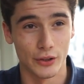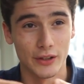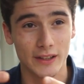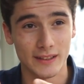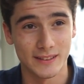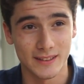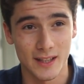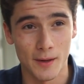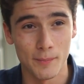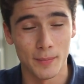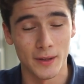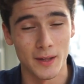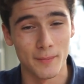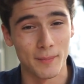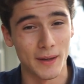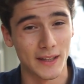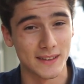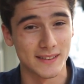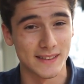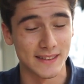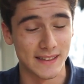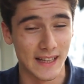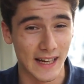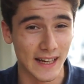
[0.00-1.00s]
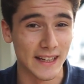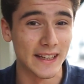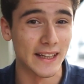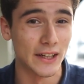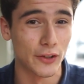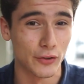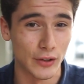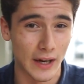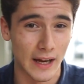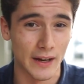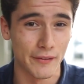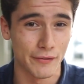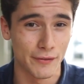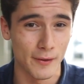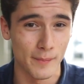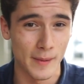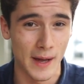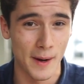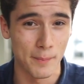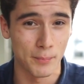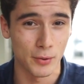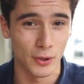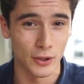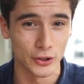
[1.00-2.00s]
So his company makes $90,000 from
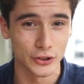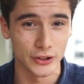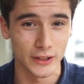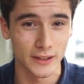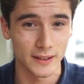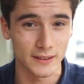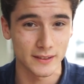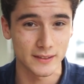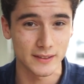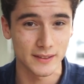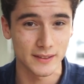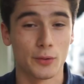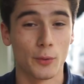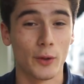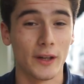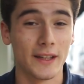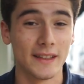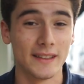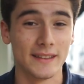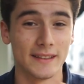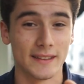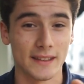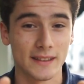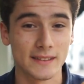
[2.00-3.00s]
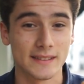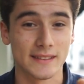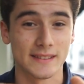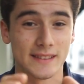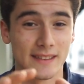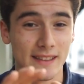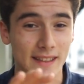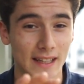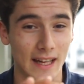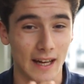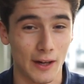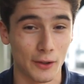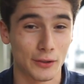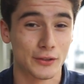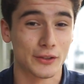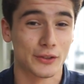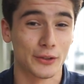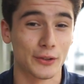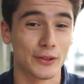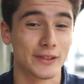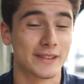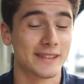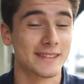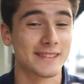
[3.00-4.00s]
that project. So what he does is he
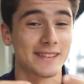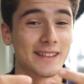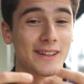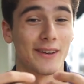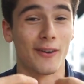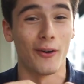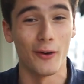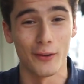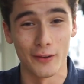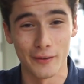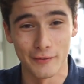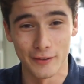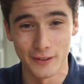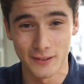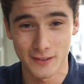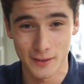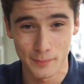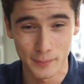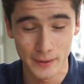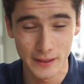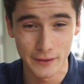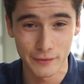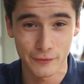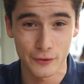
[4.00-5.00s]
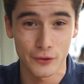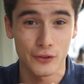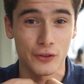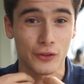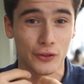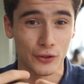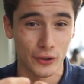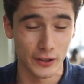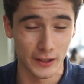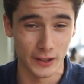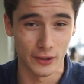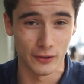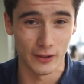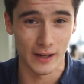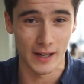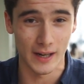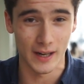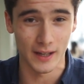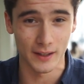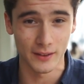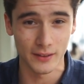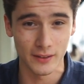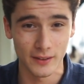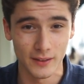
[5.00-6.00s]
outsources it, all of it, to me for
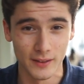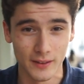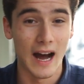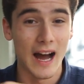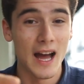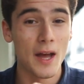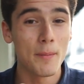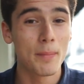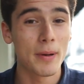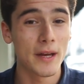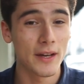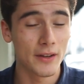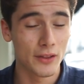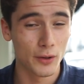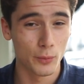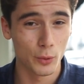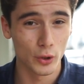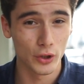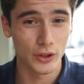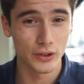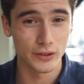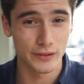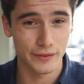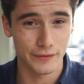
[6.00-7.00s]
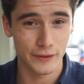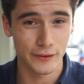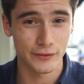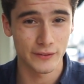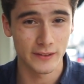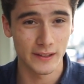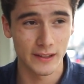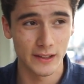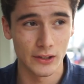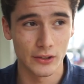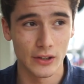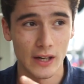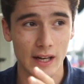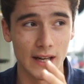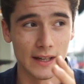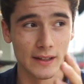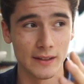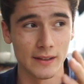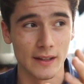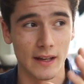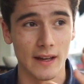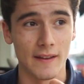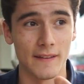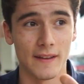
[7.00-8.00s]
$30,000. I pay the workers
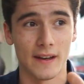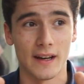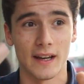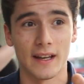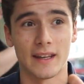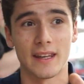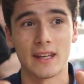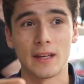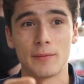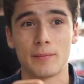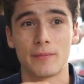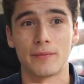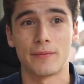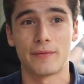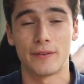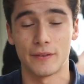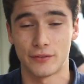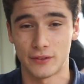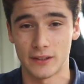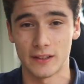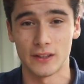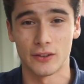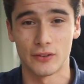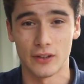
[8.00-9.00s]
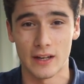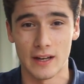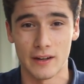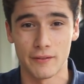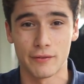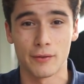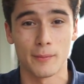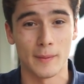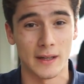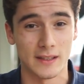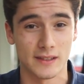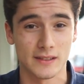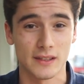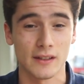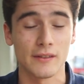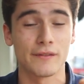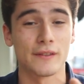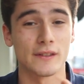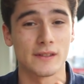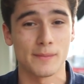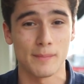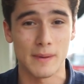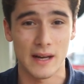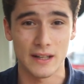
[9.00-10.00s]
$15,000, and then I keep $15,000 for
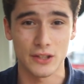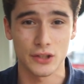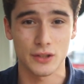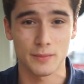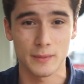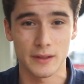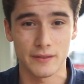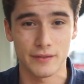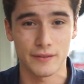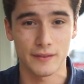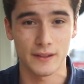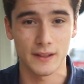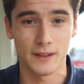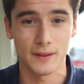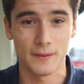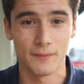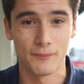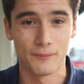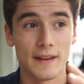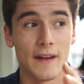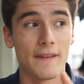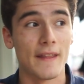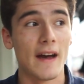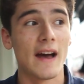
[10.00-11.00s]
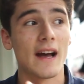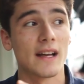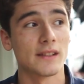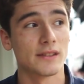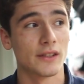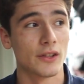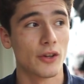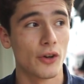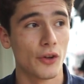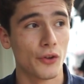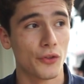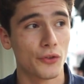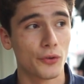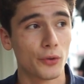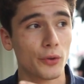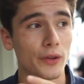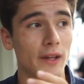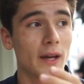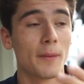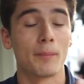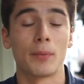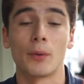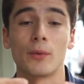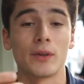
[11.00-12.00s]
myself as management fee. Now that hasn't gone through
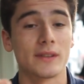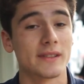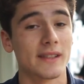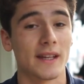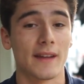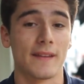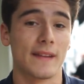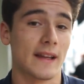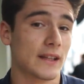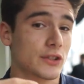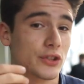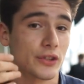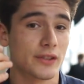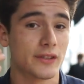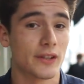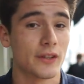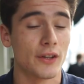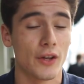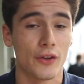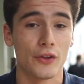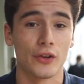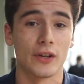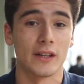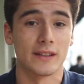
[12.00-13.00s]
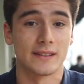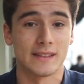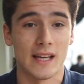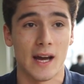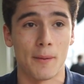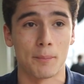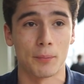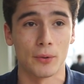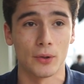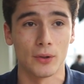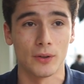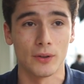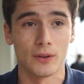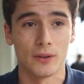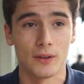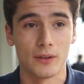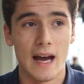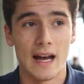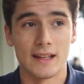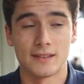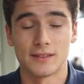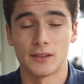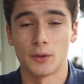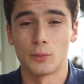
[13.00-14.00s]
yet, but once again, that's just another example
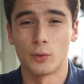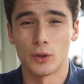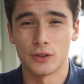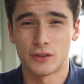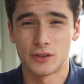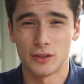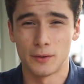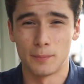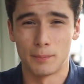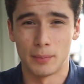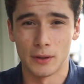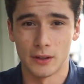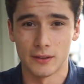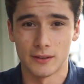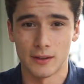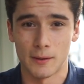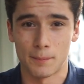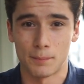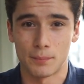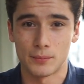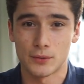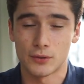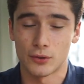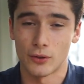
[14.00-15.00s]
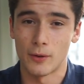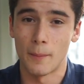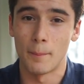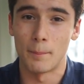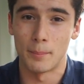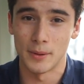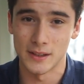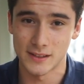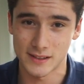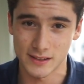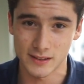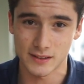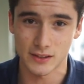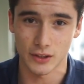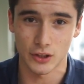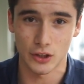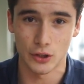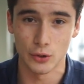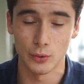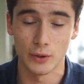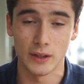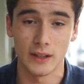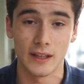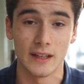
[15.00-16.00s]
as to once you build up sort of business
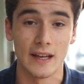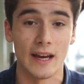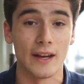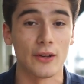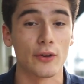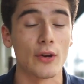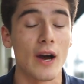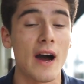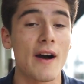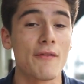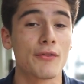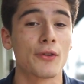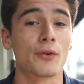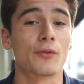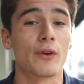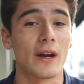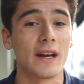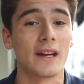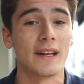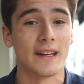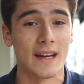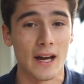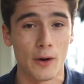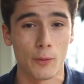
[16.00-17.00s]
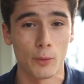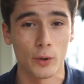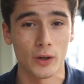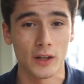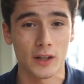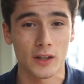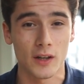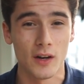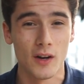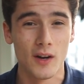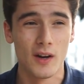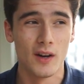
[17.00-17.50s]
acuity and you have the right network,